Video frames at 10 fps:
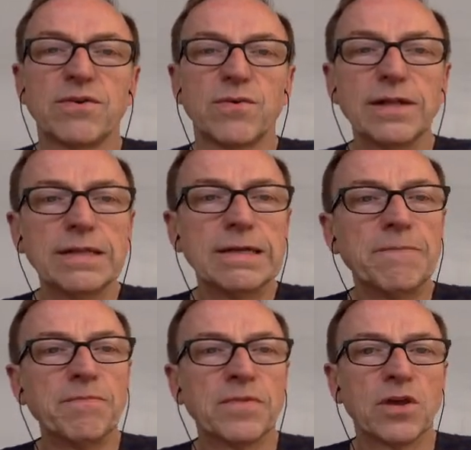well,
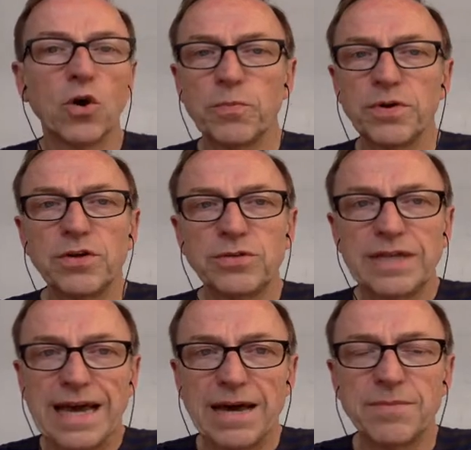open a new
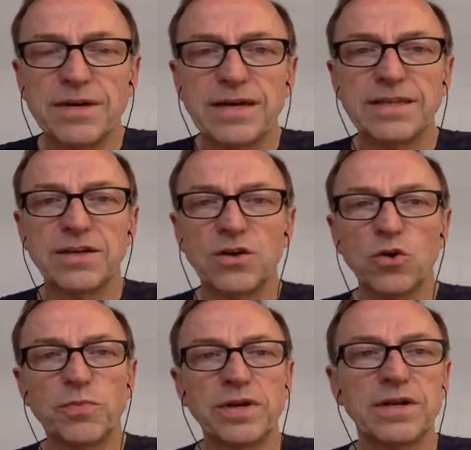tab, and then
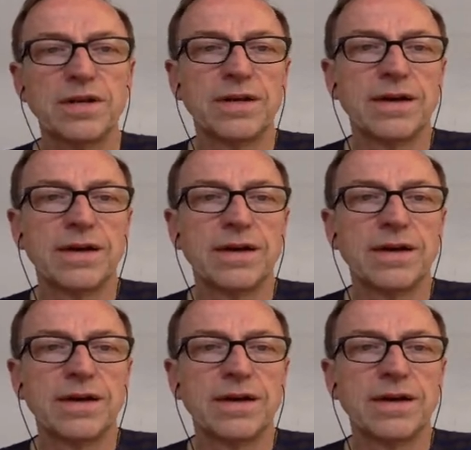open